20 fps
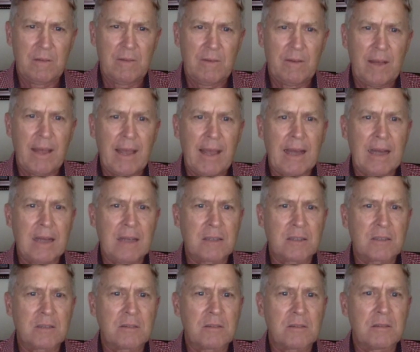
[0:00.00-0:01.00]

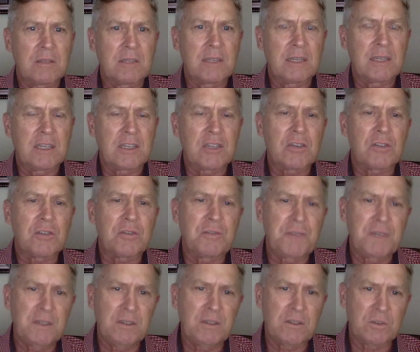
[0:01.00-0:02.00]
as the initial
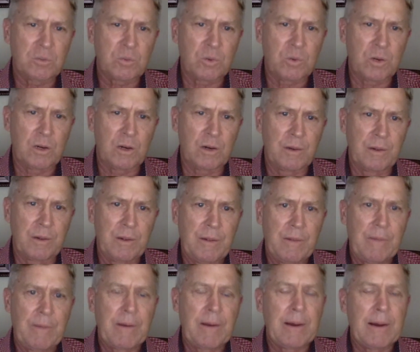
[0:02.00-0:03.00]
fears were.
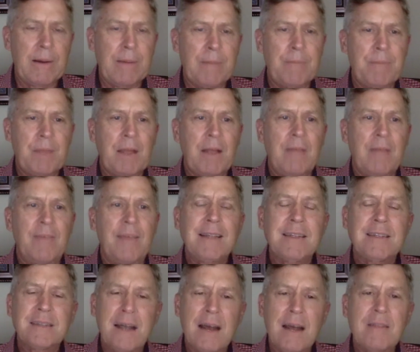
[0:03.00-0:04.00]
Um,
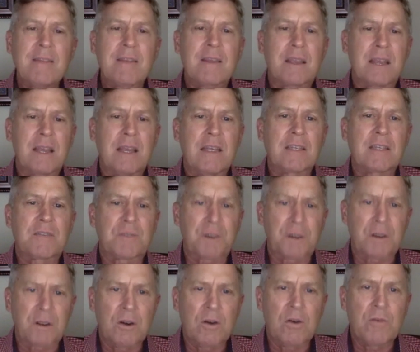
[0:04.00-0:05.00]
that's not the case for
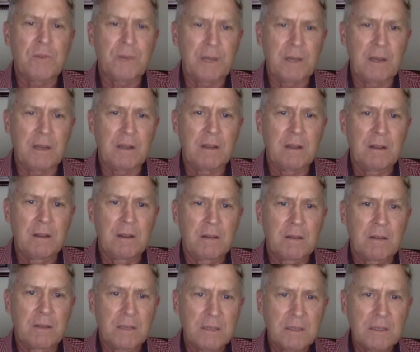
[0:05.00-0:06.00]
COVID.
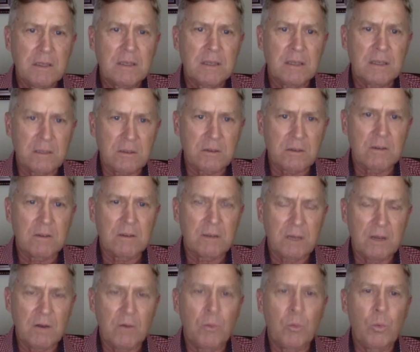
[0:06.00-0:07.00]
This is, you
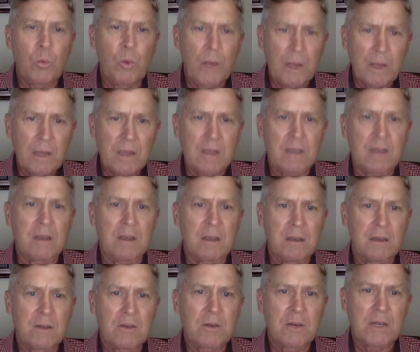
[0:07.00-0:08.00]
know, wicked
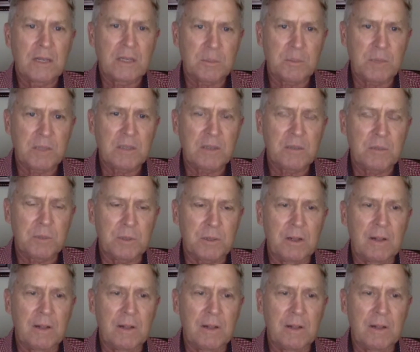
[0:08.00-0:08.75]
transmissible.